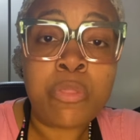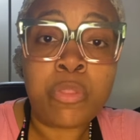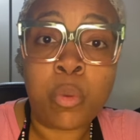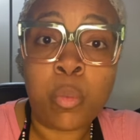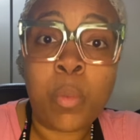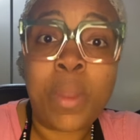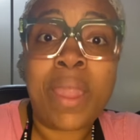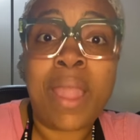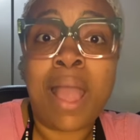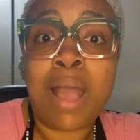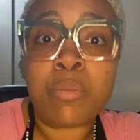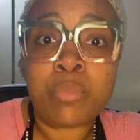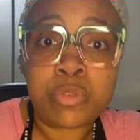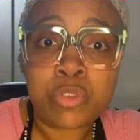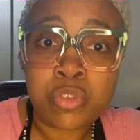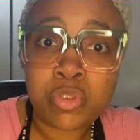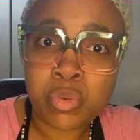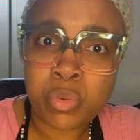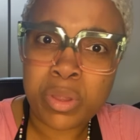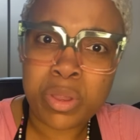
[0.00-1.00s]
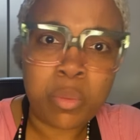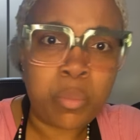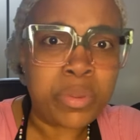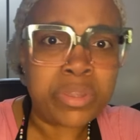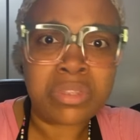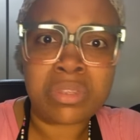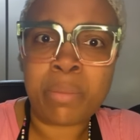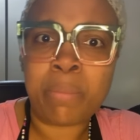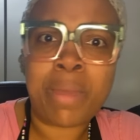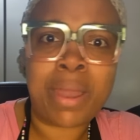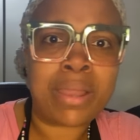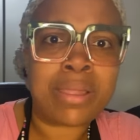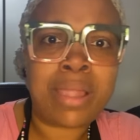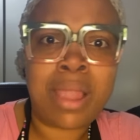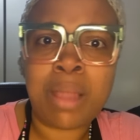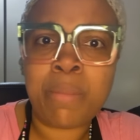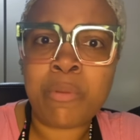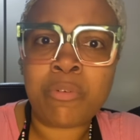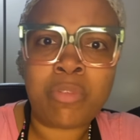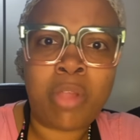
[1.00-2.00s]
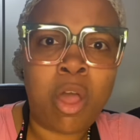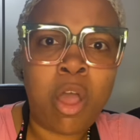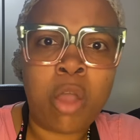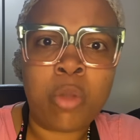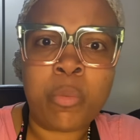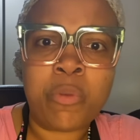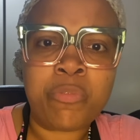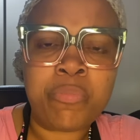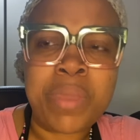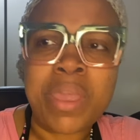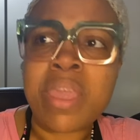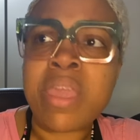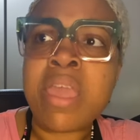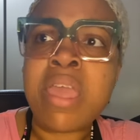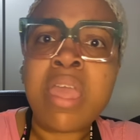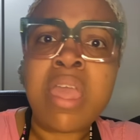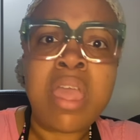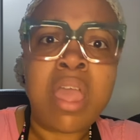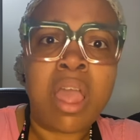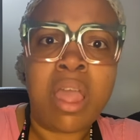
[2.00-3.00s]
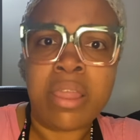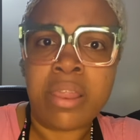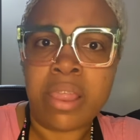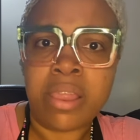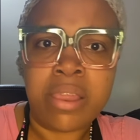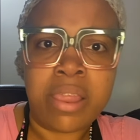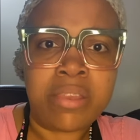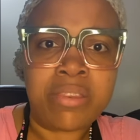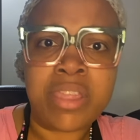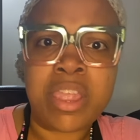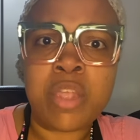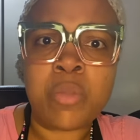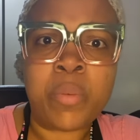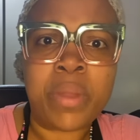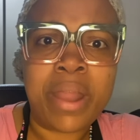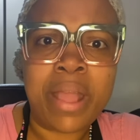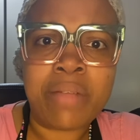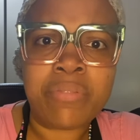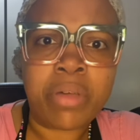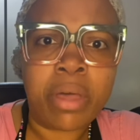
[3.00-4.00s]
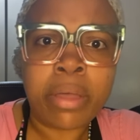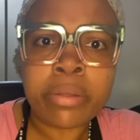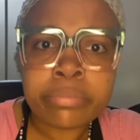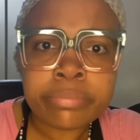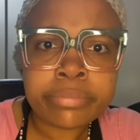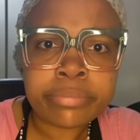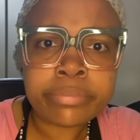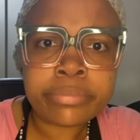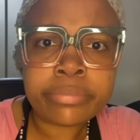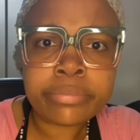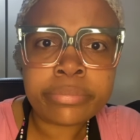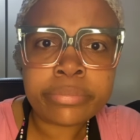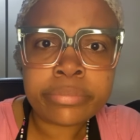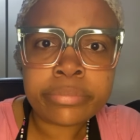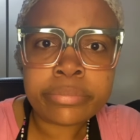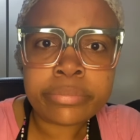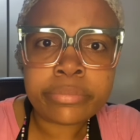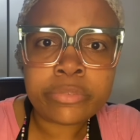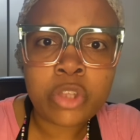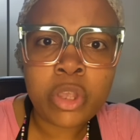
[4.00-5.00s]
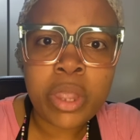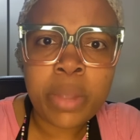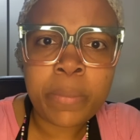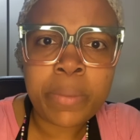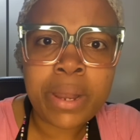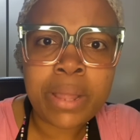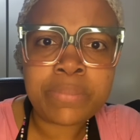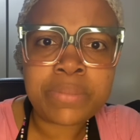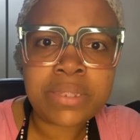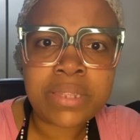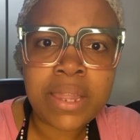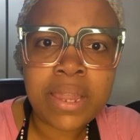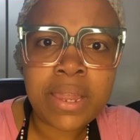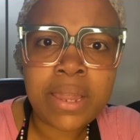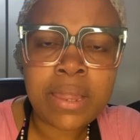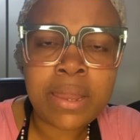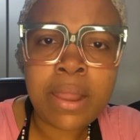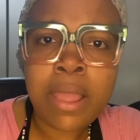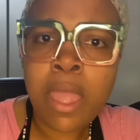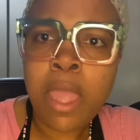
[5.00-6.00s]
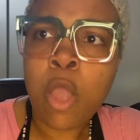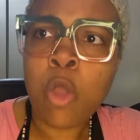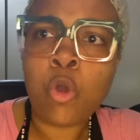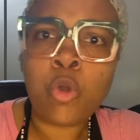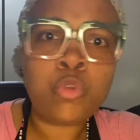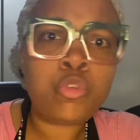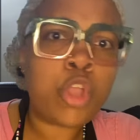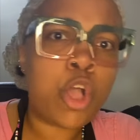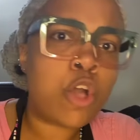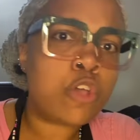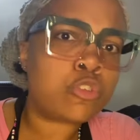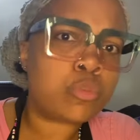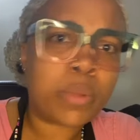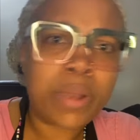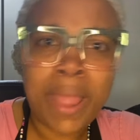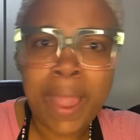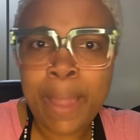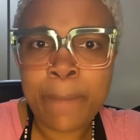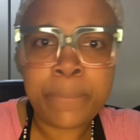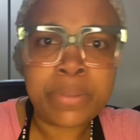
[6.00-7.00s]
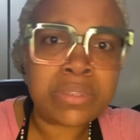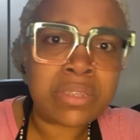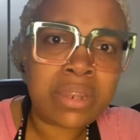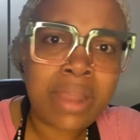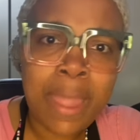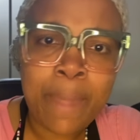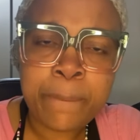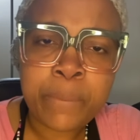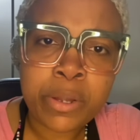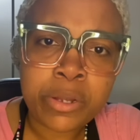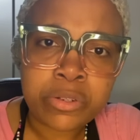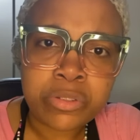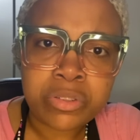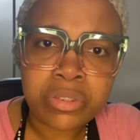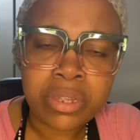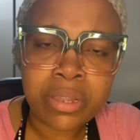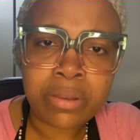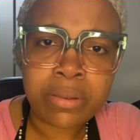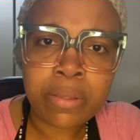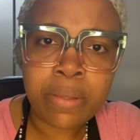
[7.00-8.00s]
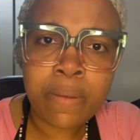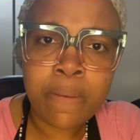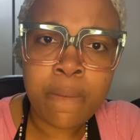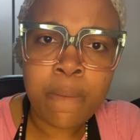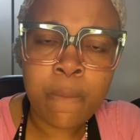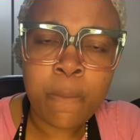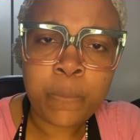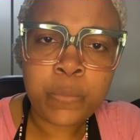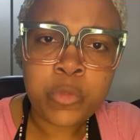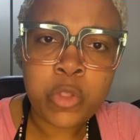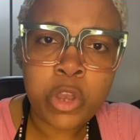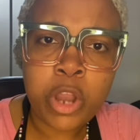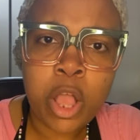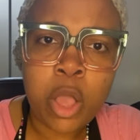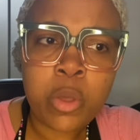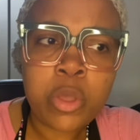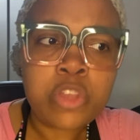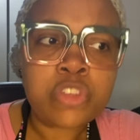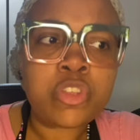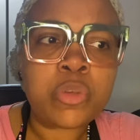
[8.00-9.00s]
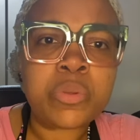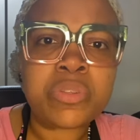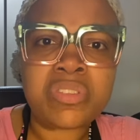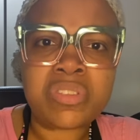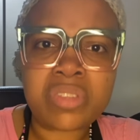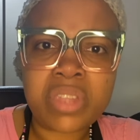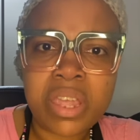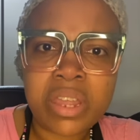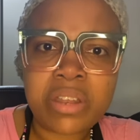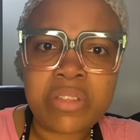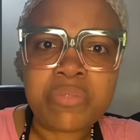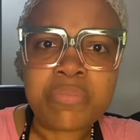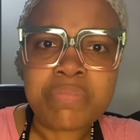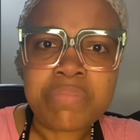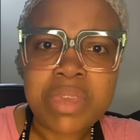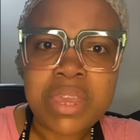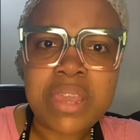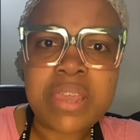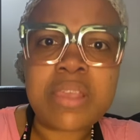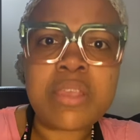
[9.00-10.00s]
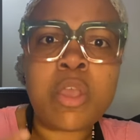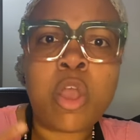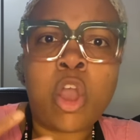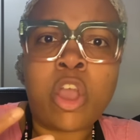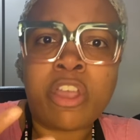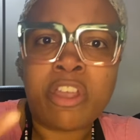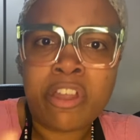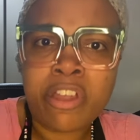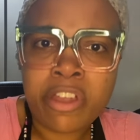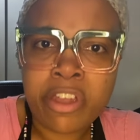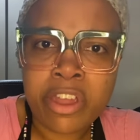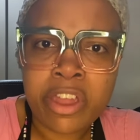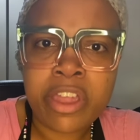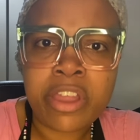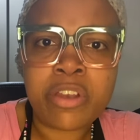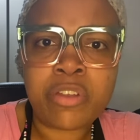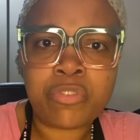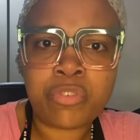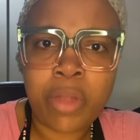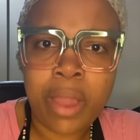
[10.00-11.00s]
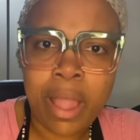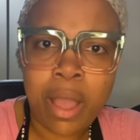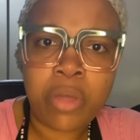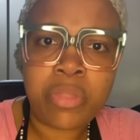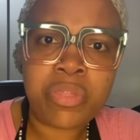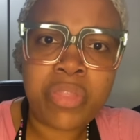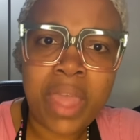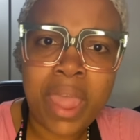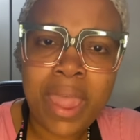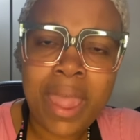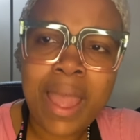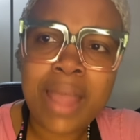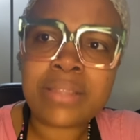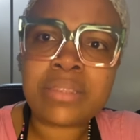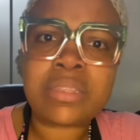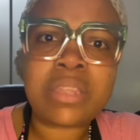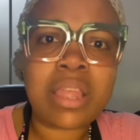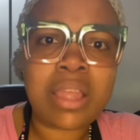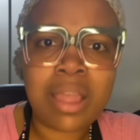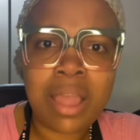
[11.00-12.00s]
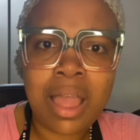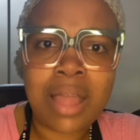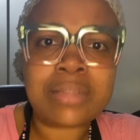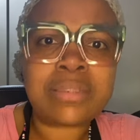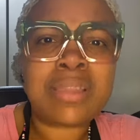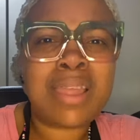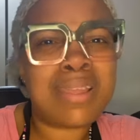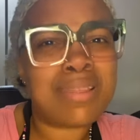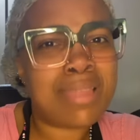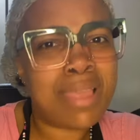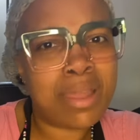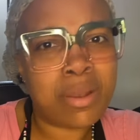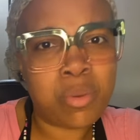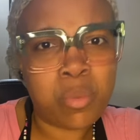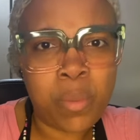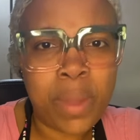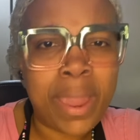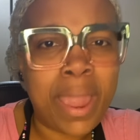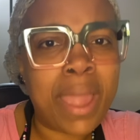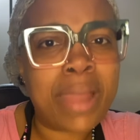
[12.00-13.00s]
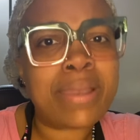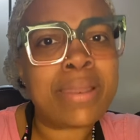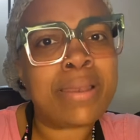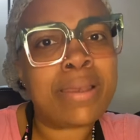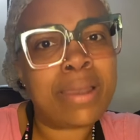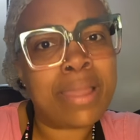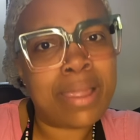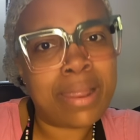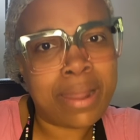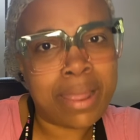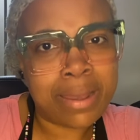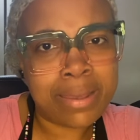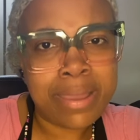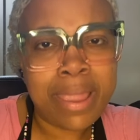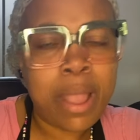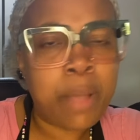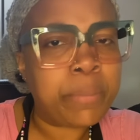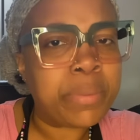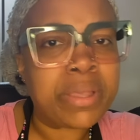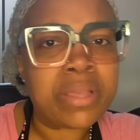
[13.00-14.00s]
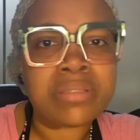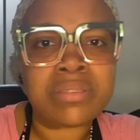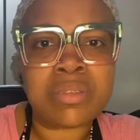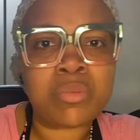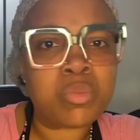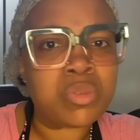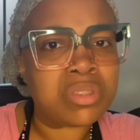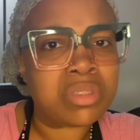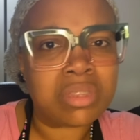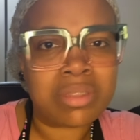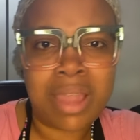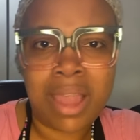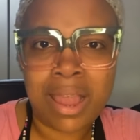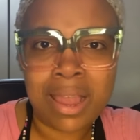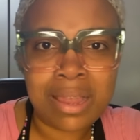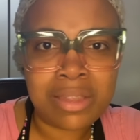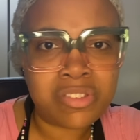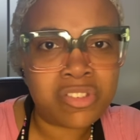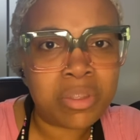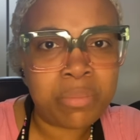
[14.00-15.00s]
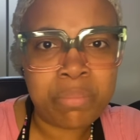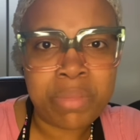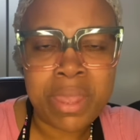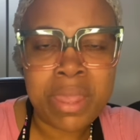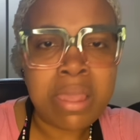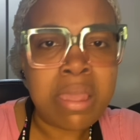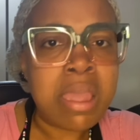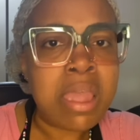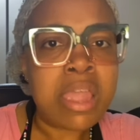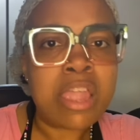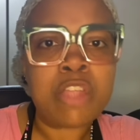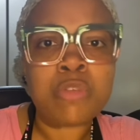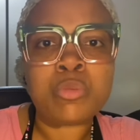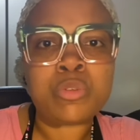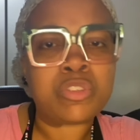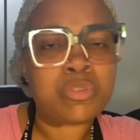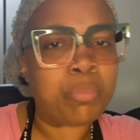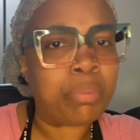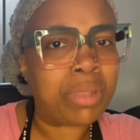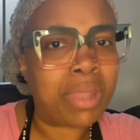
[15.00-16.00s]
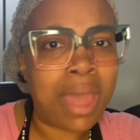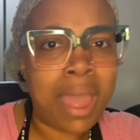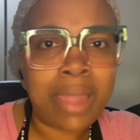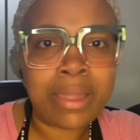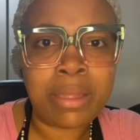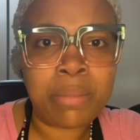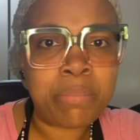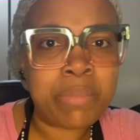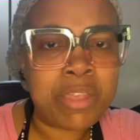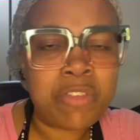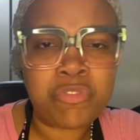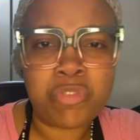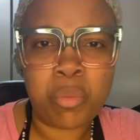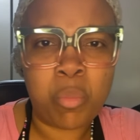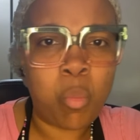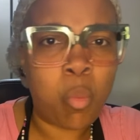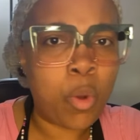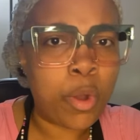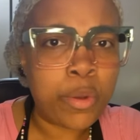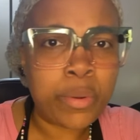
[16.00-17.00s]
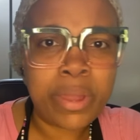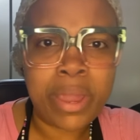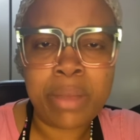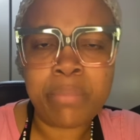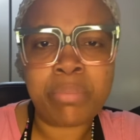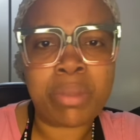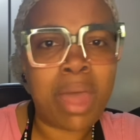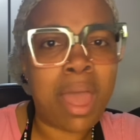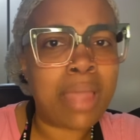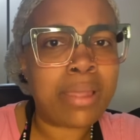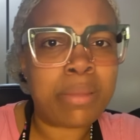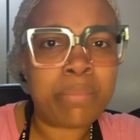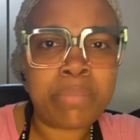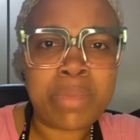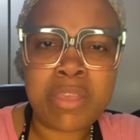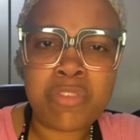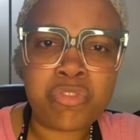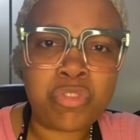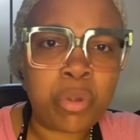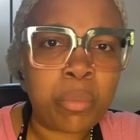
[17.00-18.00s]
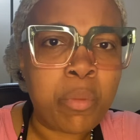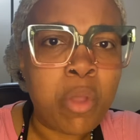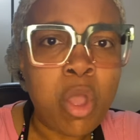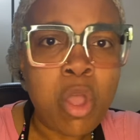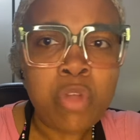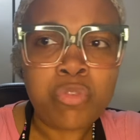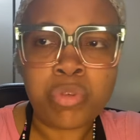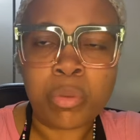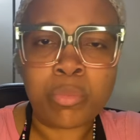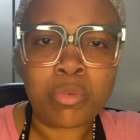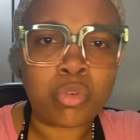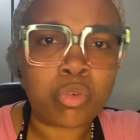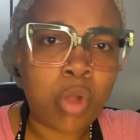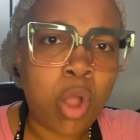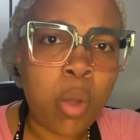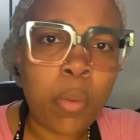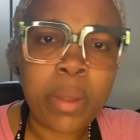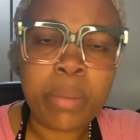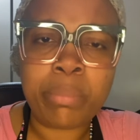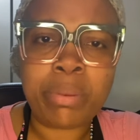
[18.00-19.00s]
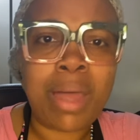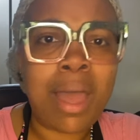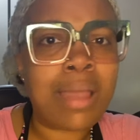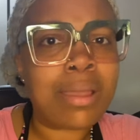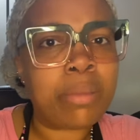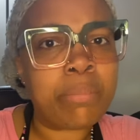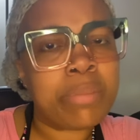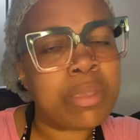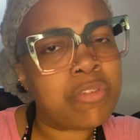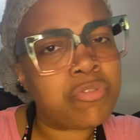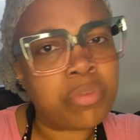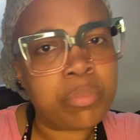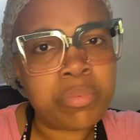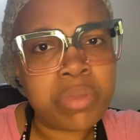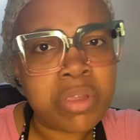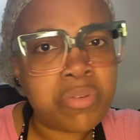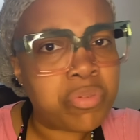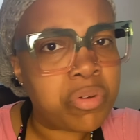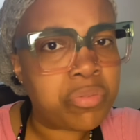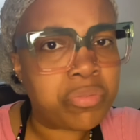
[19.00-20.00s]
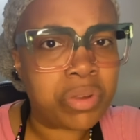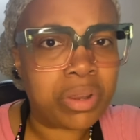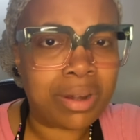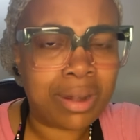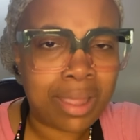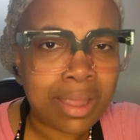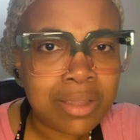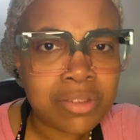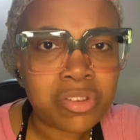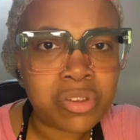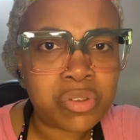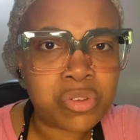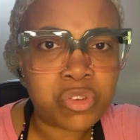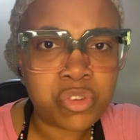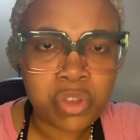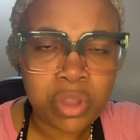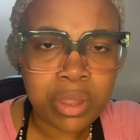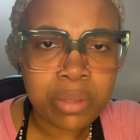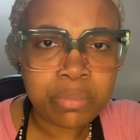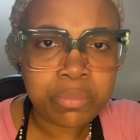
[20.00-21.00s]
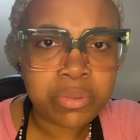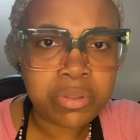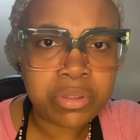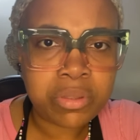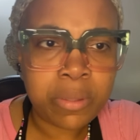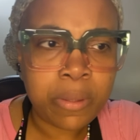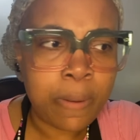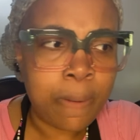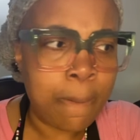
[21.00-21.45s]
the way I was treated when somebody came along with me and did whatever. You get what I'm saying? Who knows what happened to that person? You know? So instead of me carrying around that, I said, God, take that away. I had to lay that down because it was aging me. It was blocking me from working, blocking me from growing, blocking me from different relationships.